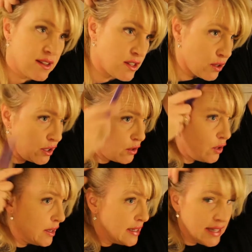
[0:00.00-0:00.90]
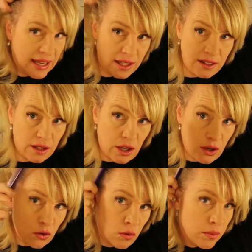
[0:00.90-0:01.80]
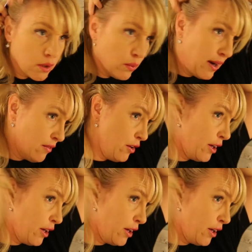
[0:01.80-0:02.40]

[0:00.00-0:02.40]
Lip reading: So, you know, you can take a little comb or whatever.